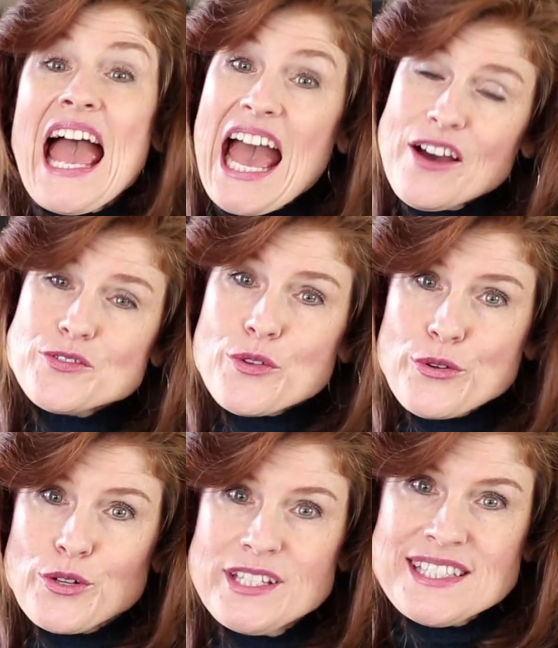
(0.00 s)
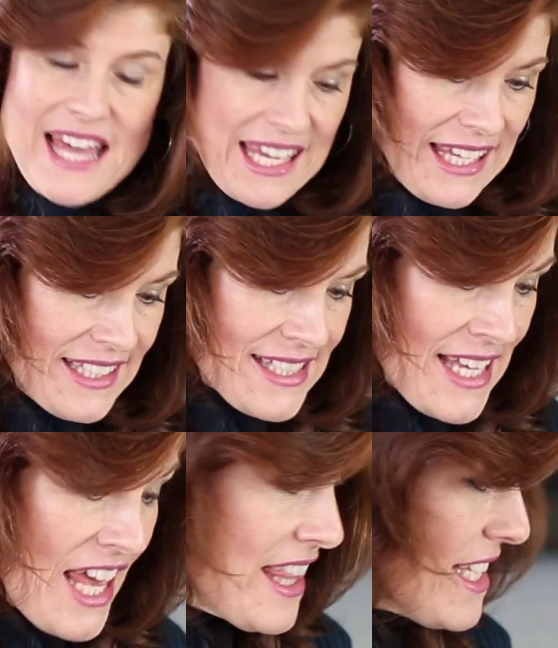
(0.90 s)
After 30 seconds,
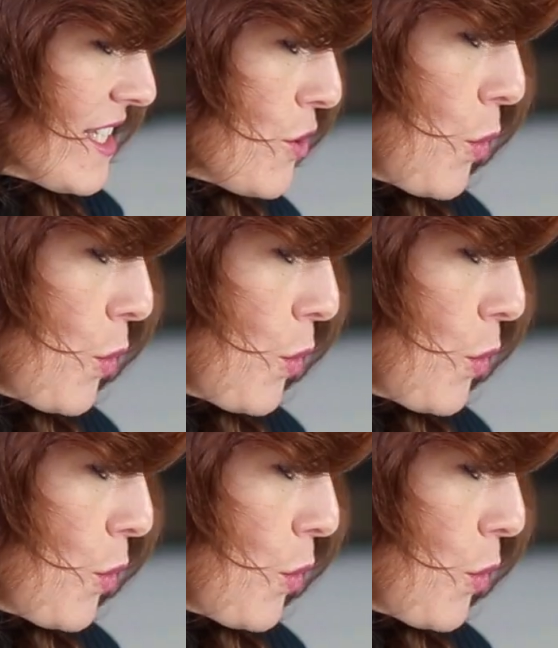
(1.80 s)
this is